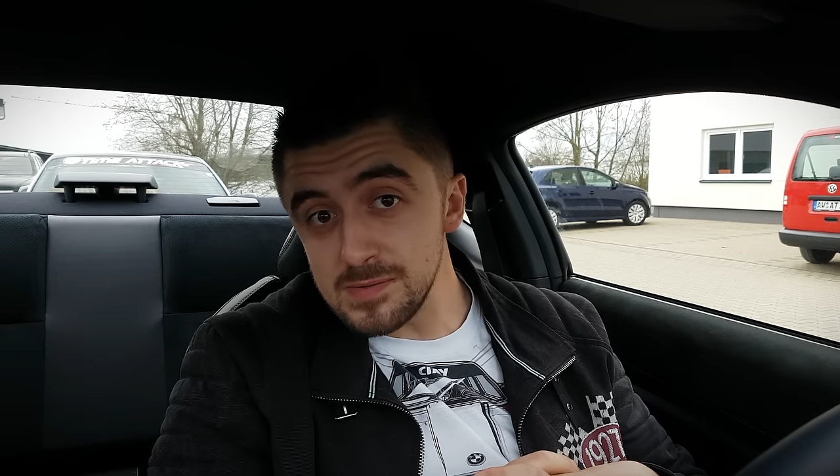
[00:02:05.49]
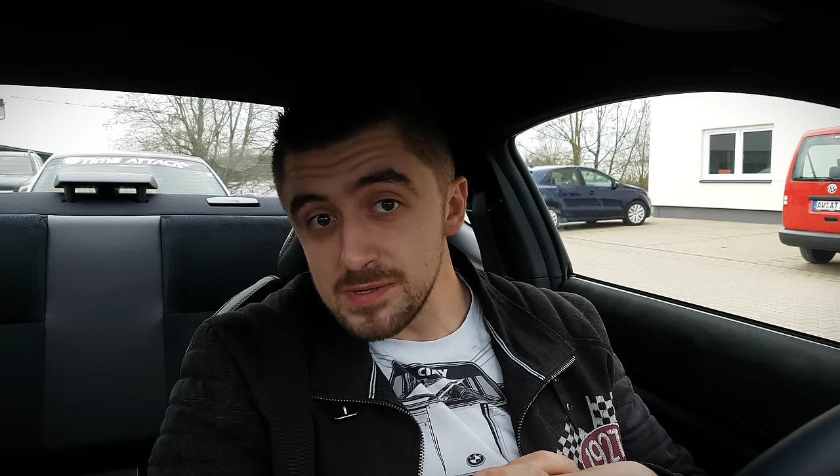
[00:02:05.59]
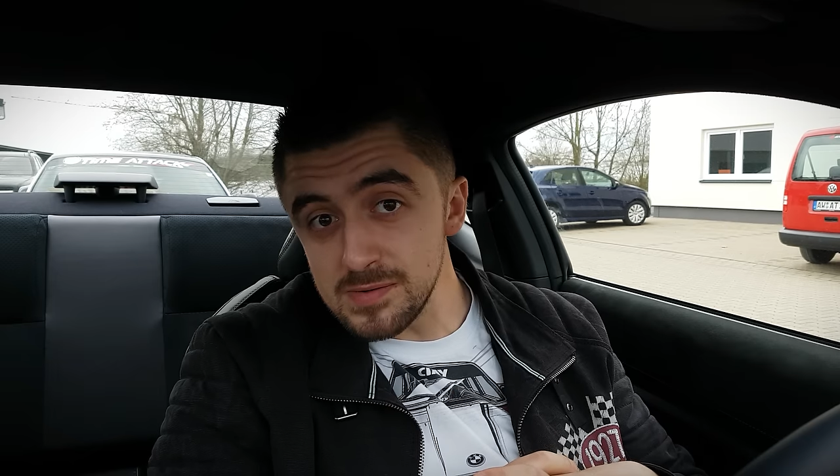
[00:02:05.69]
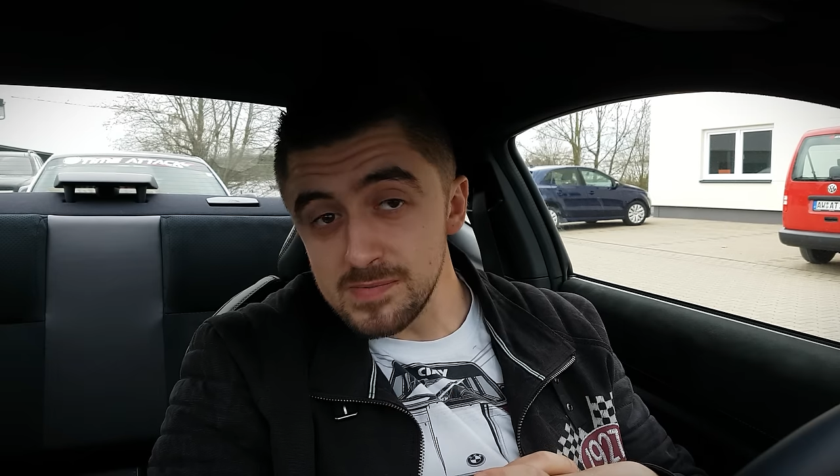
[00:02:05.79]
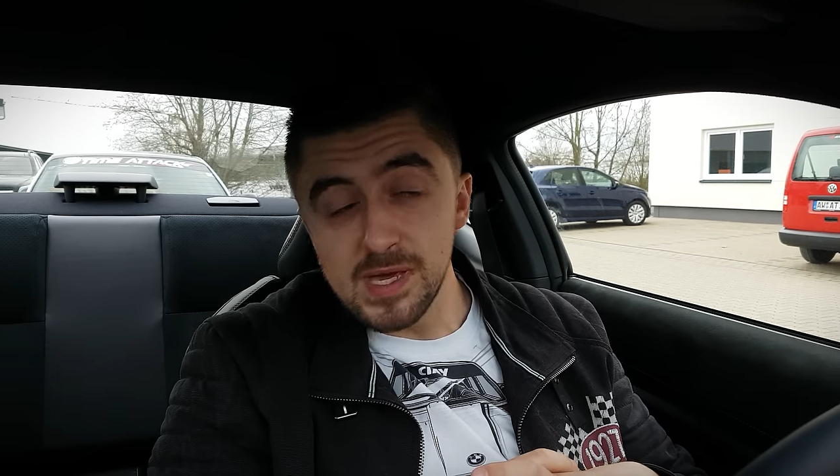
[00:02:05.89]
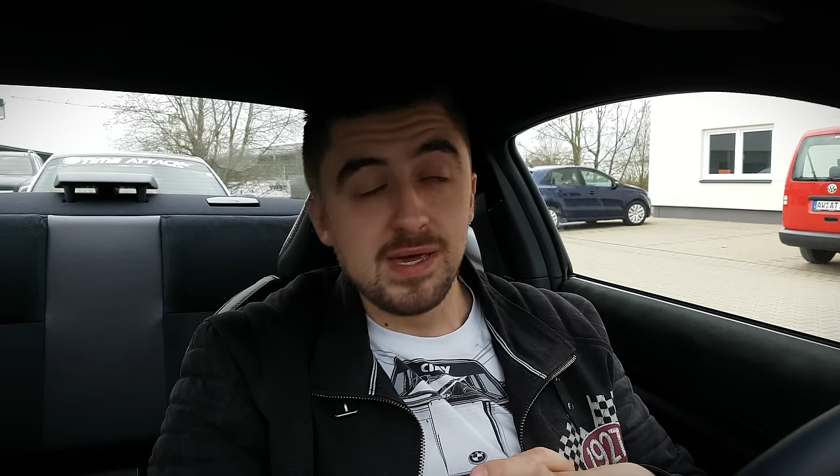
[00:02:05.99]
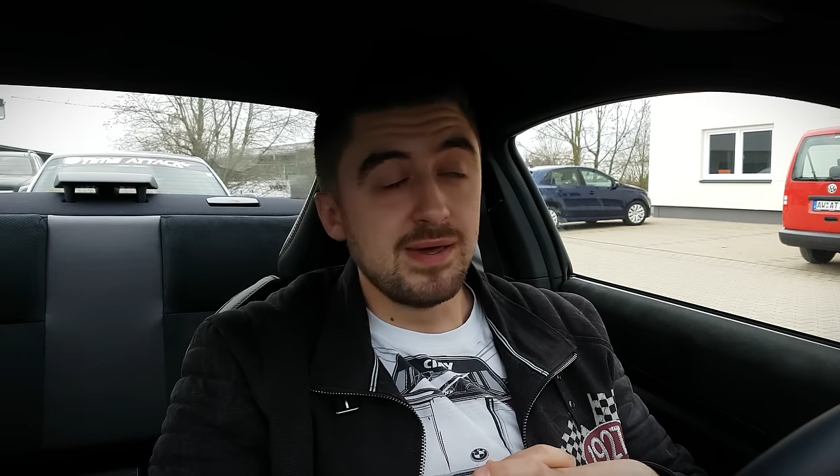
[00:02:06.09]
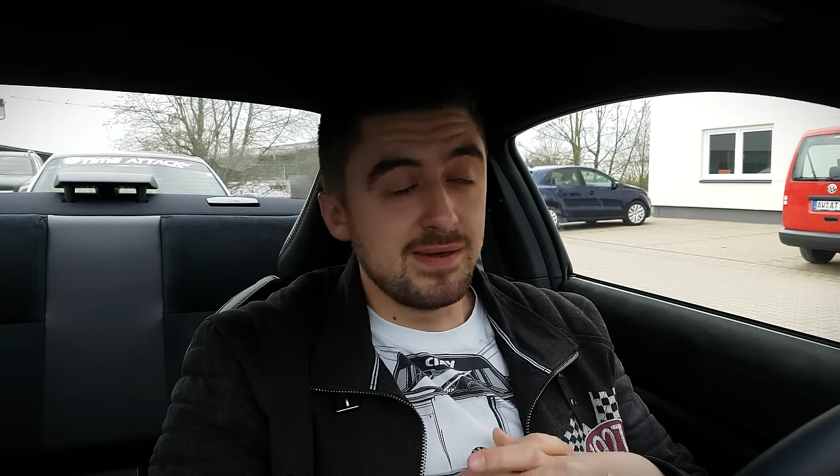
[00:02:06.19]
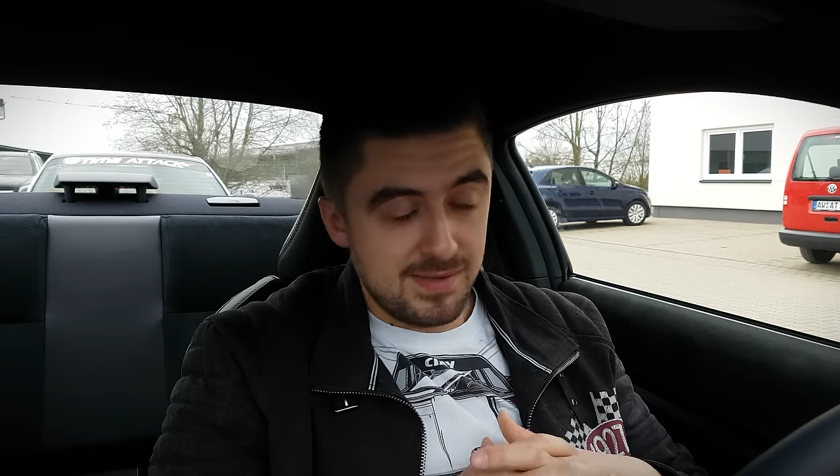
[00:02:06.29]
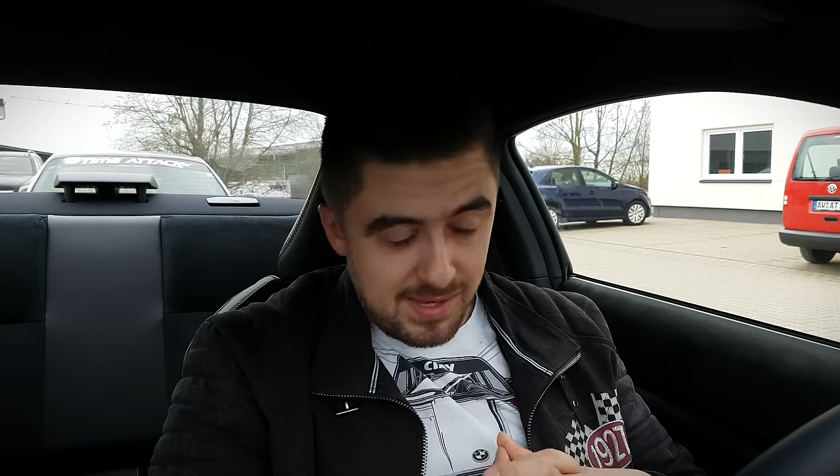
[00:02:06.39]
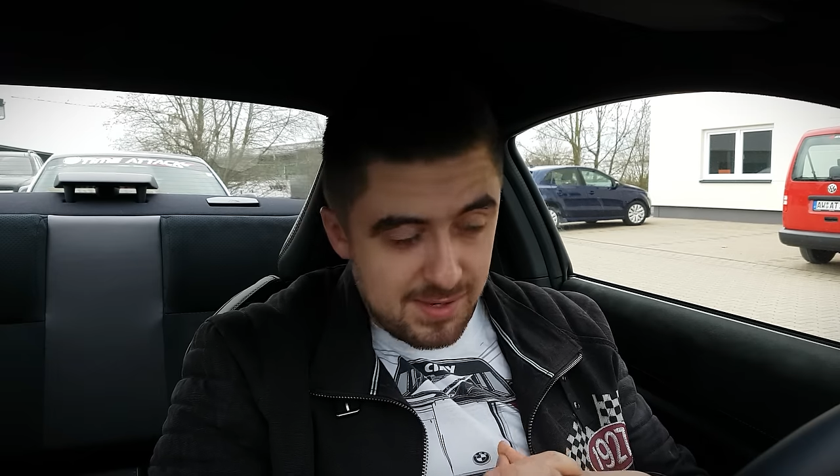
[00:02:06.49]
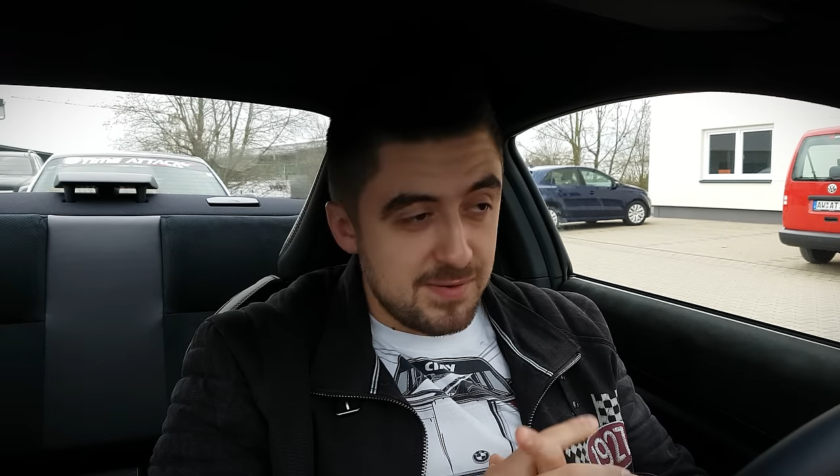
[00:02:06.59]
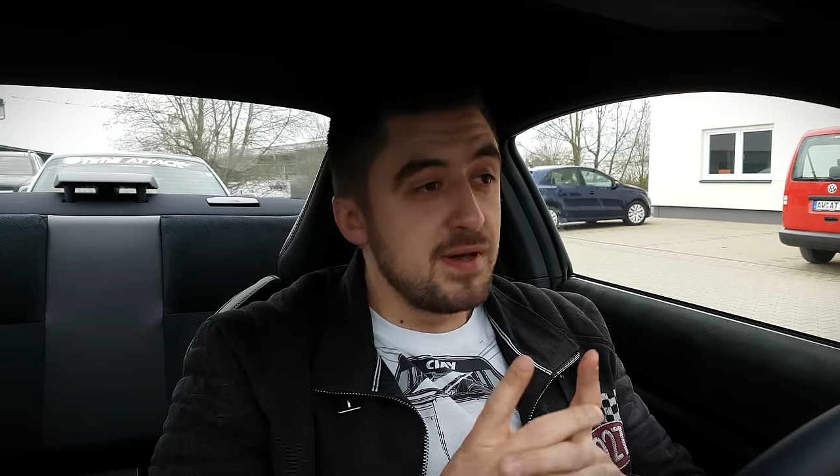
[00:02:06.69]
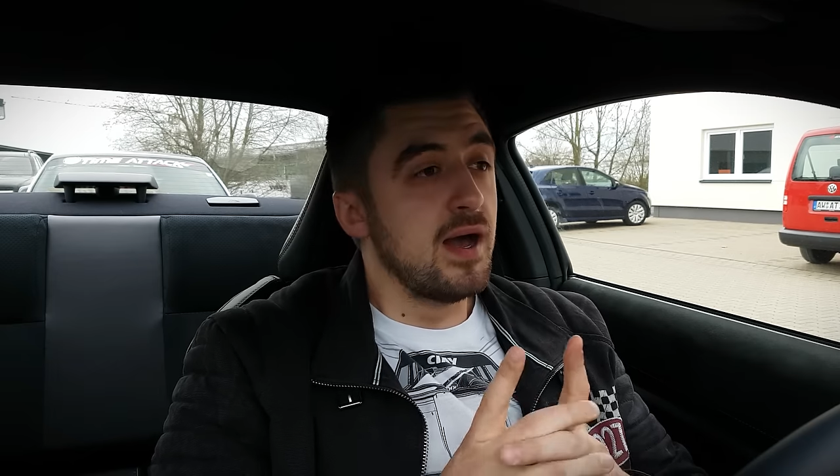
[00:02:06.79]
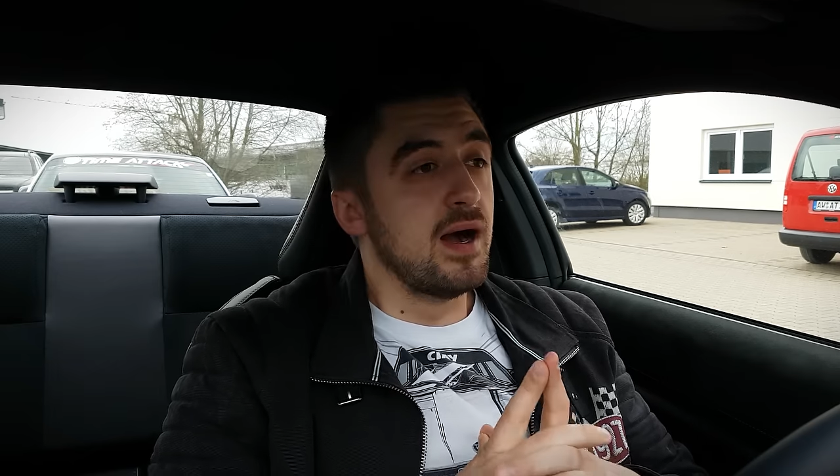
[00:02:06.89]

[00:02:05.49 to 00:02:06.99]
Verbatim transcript: you do. Thank you.